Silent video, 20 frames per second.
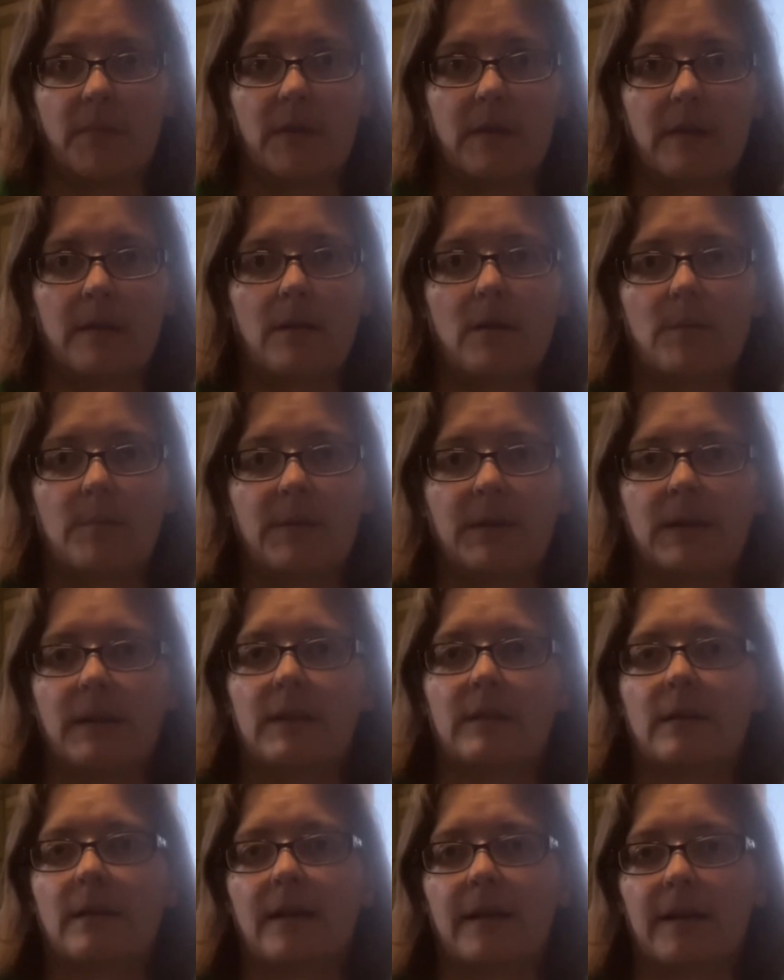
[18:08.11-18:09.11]
Nobody
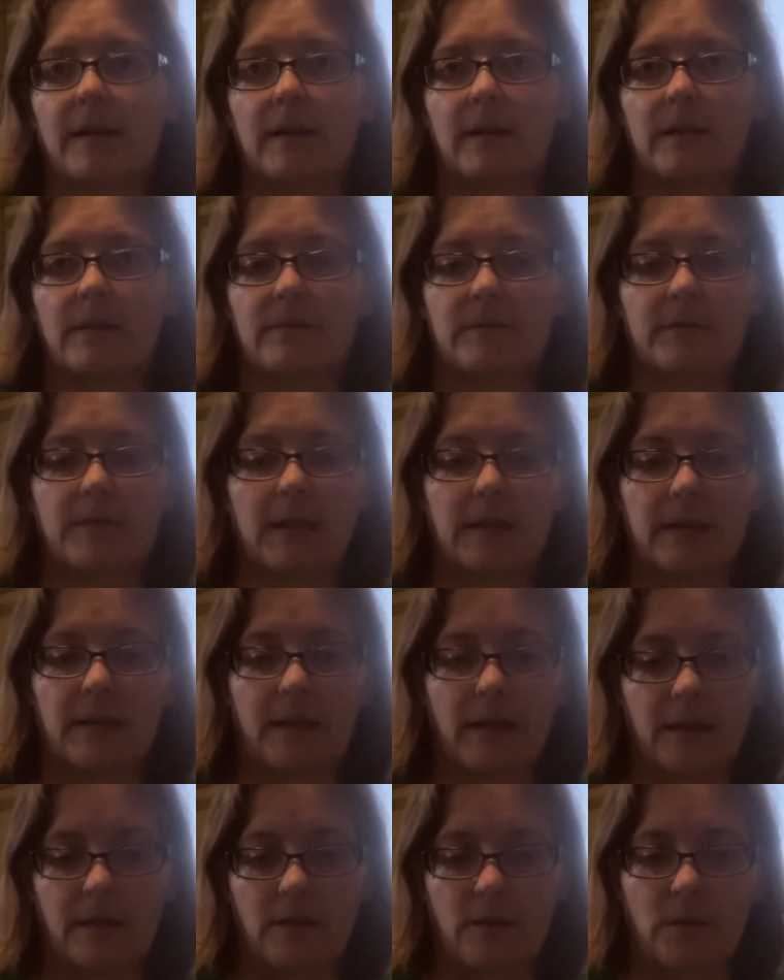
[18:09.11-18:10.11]
alive that
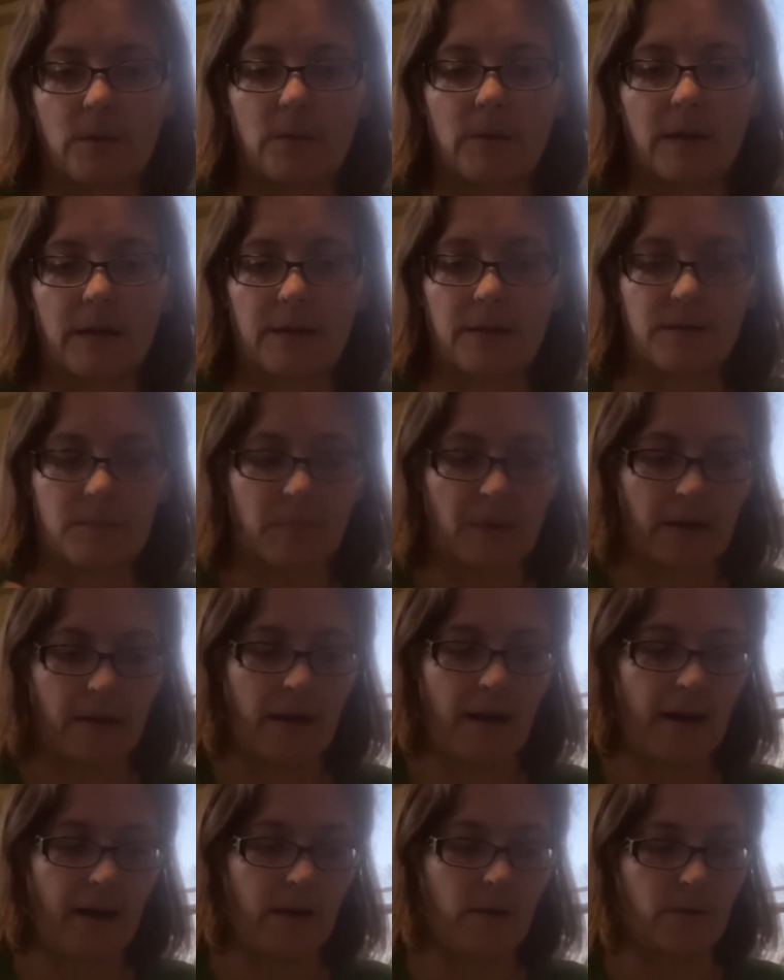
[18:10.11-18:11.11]
they know has been
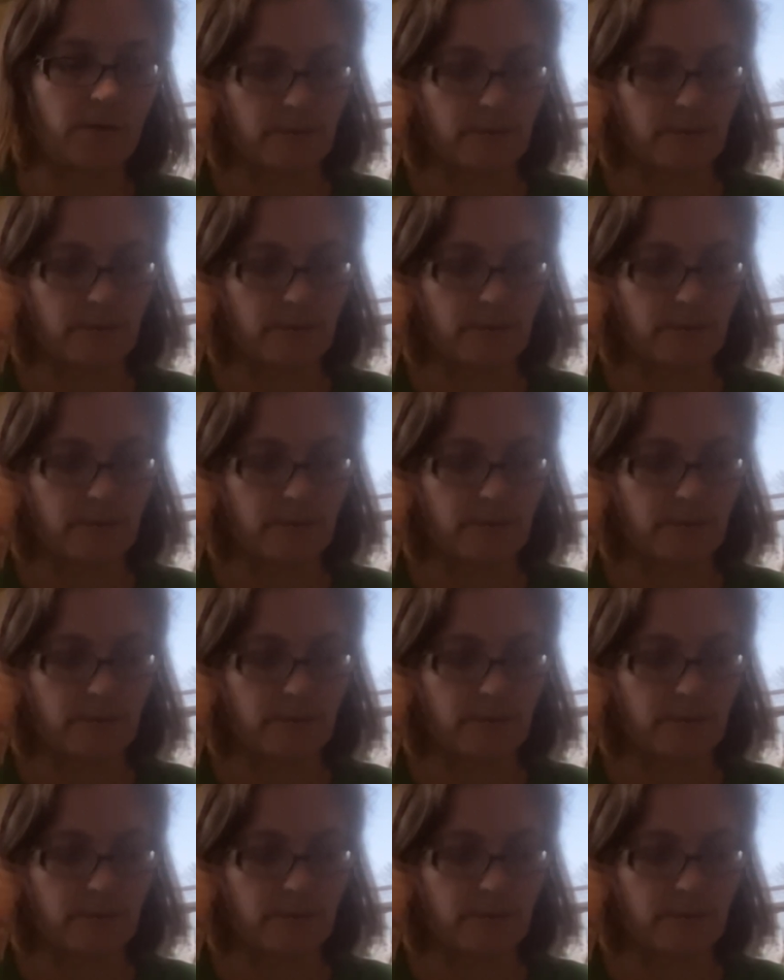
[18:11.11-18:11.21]
out